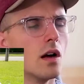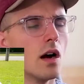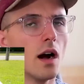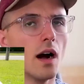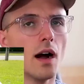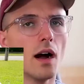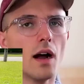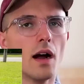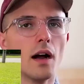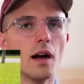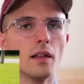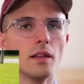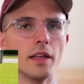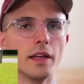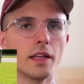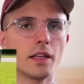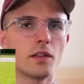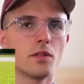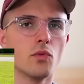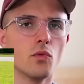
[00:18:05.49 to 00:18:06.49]

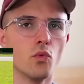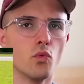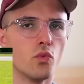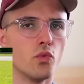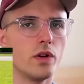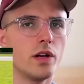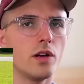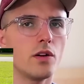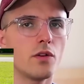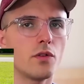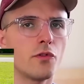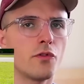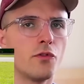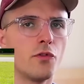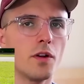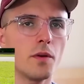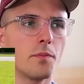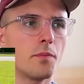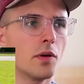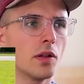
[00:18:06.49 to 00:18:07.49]
like rear
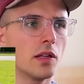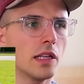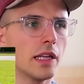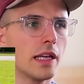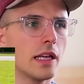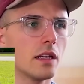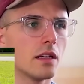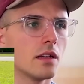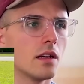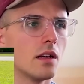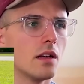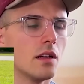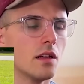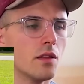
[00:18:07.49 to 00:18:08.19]
foot plate